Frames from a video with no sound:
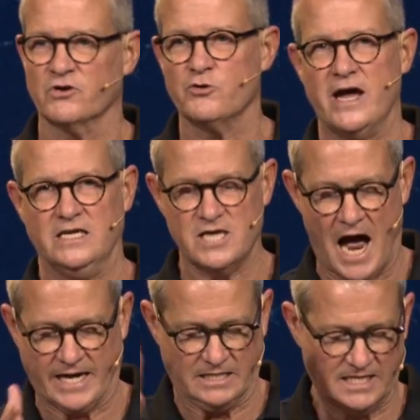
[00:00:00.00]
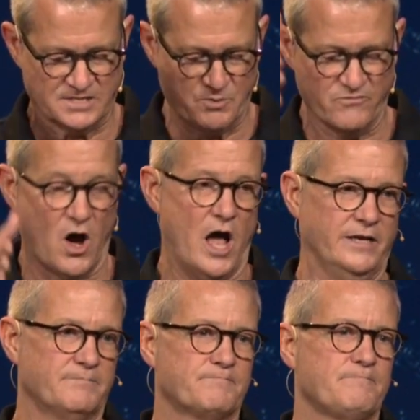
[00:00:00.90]
Great, got it, let's move on.
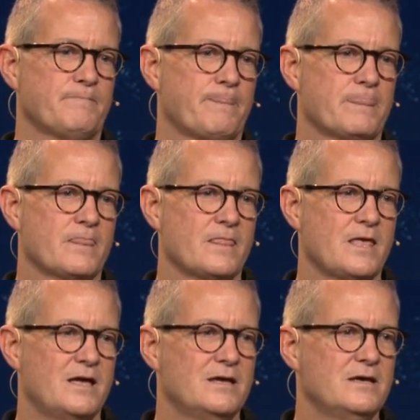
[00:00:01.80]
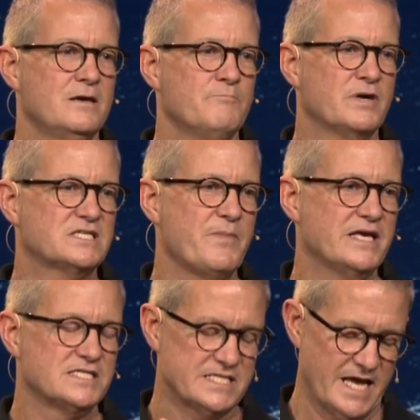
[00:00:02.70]
But to
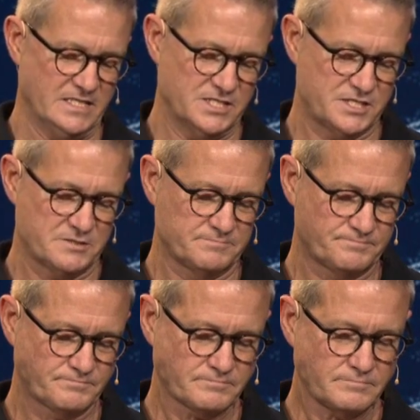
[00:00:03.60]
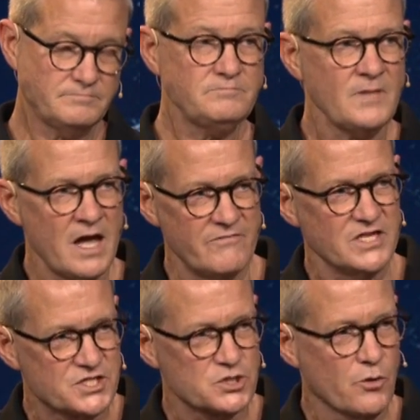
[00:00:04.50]
make sense of
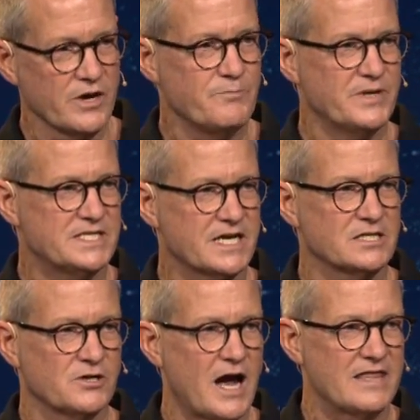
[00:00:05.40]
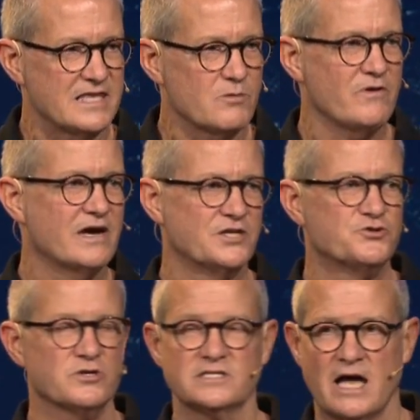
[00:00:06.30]
this story in particular, I think we got to
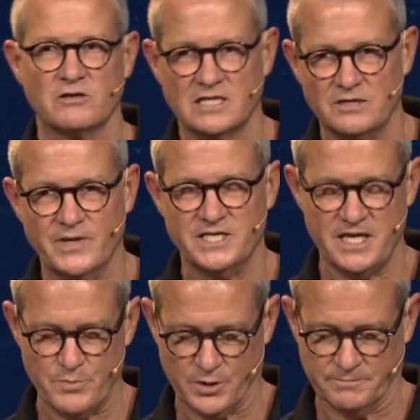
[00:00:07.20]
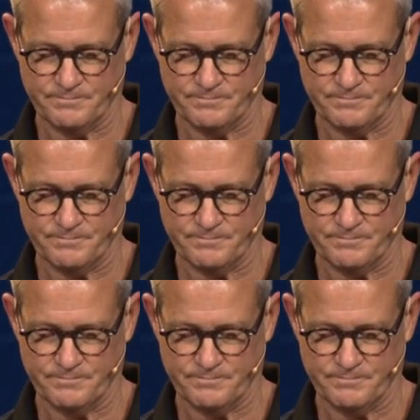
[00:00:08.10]
drill down a little bit deeper.